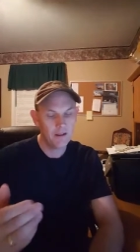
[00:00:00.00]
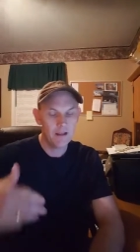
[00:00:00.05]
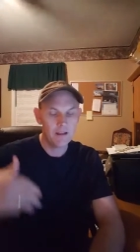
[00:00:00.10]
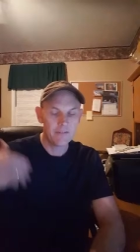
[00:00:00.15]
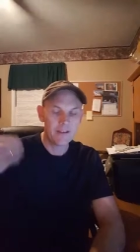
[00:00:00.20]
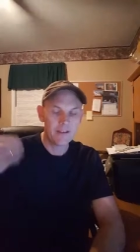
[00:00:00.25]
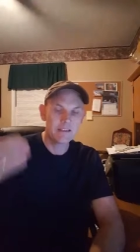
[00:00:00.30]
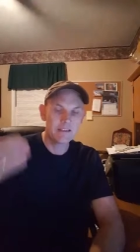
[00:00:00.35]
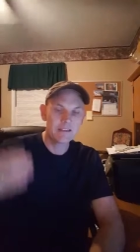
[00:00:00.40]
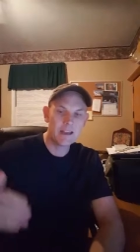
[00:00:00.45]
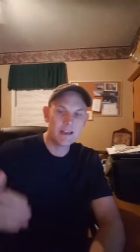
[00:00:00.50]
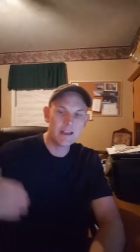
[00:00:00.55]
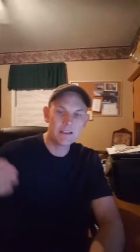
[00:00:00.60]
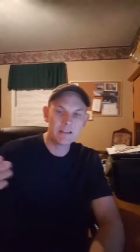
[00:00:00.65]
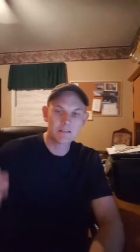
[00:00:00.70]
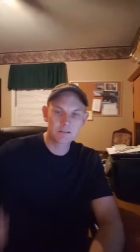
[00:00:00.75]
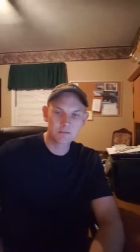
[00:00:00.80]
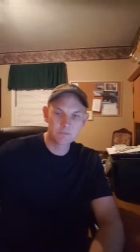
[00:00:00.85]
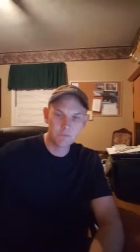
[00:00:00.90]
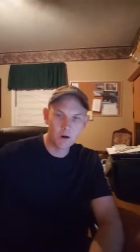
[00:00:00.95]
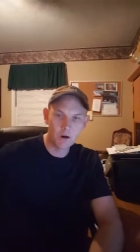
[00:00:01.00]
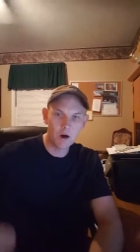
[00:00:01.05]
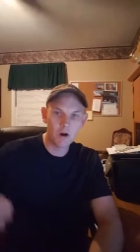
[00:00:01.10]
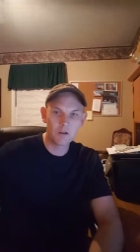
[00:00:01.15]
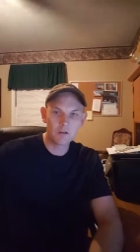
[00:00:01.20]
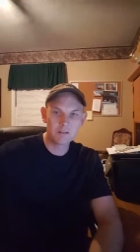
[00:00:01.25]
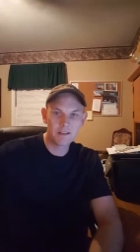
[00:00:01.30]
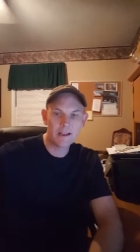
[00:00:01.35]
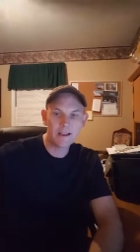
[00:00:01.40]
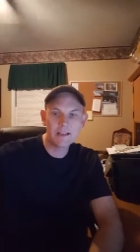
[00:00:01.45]
they take
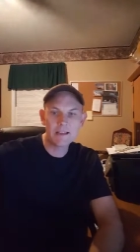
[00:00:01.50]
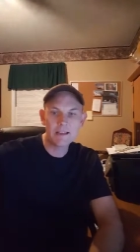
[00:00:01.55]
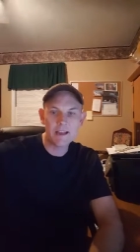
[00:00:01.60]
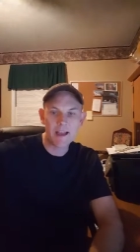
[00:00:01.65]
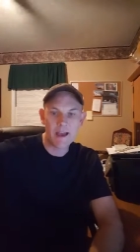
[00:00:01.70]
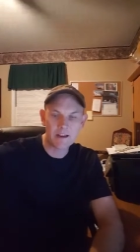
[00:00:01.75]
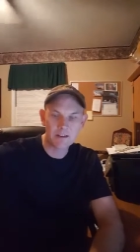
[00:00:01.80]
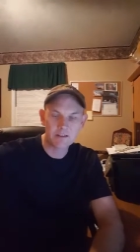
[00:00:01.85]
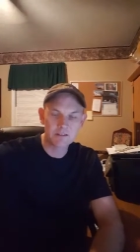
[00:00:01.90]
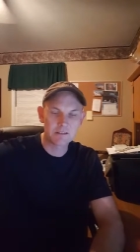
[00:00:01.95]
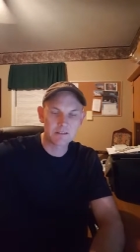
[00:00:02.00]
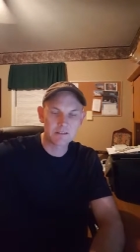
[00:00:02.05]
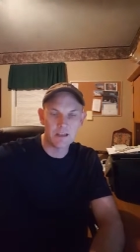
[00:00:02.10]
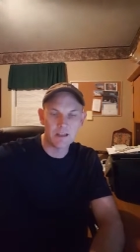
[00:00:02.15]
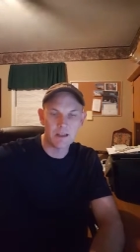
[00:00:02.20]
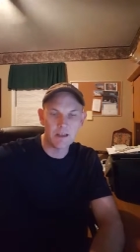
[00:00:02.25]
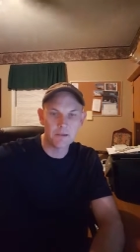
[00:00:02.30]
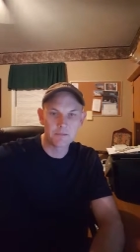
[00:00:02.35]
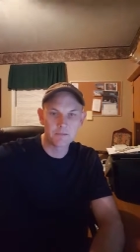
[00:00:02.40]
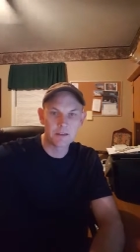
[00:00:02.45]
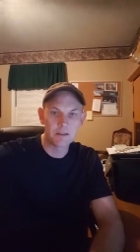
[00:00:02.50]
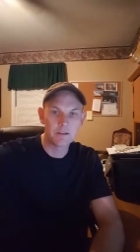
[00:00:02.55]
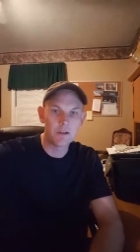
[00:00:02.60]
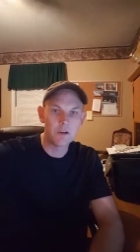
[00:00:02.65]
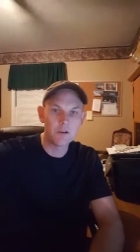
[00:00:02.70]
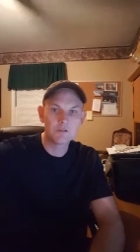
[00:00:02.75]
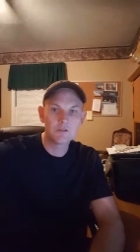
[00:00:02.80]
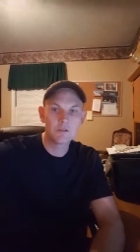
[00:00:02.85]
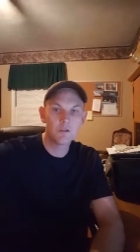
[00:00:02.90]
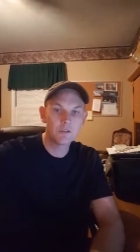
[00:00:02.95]
small daily action steps, and
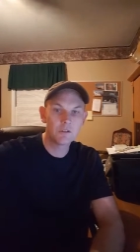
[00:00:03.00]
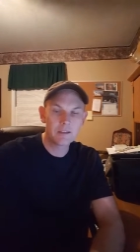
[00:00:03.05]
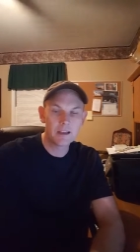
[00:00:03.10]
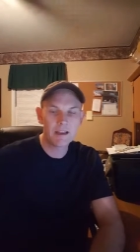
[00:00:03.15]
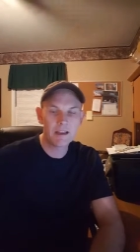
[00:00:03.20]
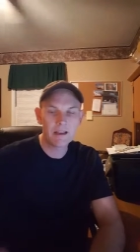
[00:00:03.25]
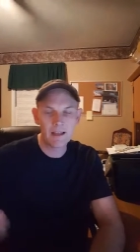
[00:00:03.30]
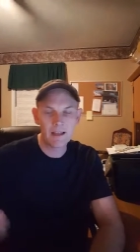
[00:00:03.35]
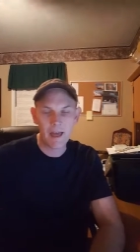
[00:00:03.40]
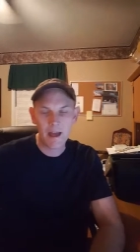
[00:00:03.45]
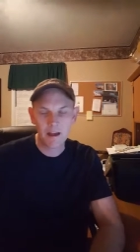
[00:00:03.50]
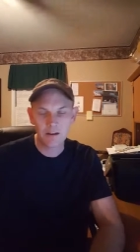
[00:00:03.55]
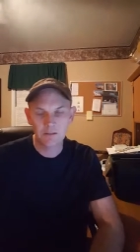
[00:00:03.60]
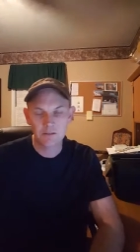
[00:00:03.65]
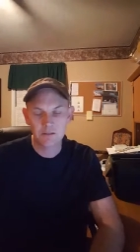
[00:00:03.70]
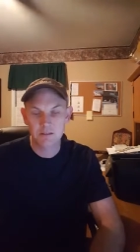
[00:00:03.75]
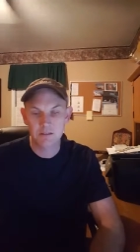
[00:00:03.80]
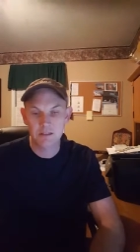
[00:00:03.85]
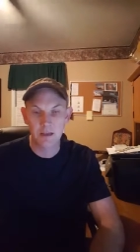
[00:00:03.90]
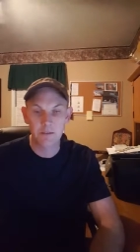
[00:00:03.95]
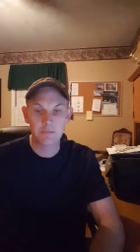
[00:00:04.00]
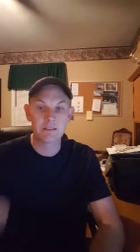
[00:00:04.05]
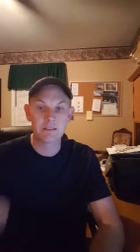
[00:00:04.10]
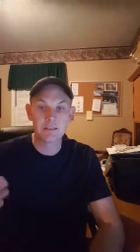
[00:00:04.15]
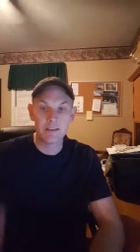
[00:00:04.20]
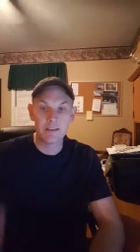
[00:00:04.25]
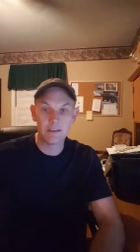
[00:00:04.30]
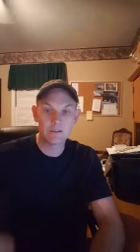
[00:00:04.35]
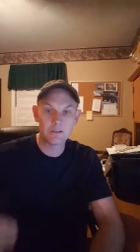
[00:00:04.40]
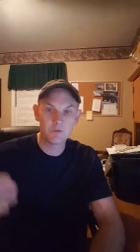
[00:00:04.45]
those little daily action steps
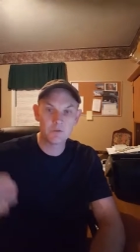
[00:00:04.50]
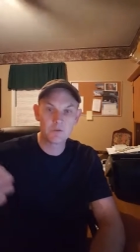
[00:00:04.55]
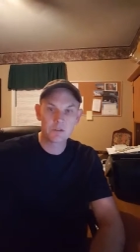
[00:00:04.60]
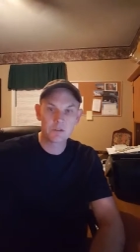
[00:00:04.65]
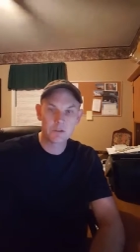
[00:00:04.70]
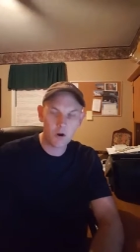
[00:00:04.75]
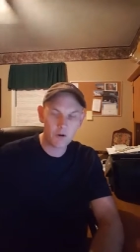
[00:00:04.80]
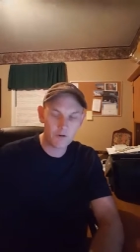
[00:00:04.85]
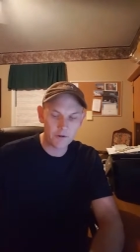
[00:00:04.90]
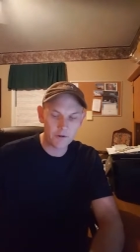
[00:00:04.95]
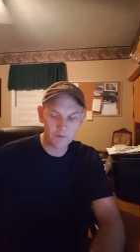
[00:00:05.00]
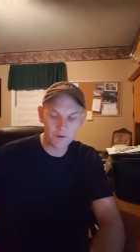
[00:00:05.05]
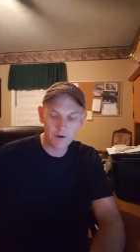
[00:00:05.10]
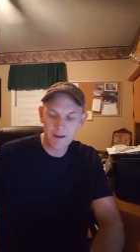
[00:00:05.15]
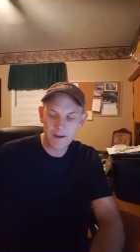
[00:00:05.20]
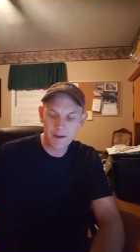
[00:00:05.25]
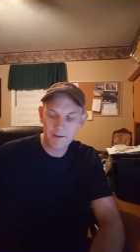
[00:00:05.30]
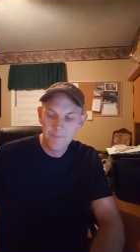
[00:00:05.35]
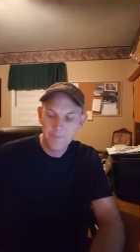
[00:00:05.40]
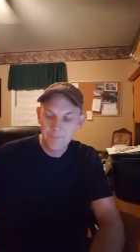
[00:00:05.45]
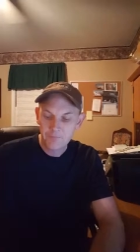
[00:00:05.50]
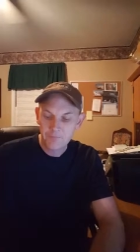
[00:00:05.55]
get you started, right?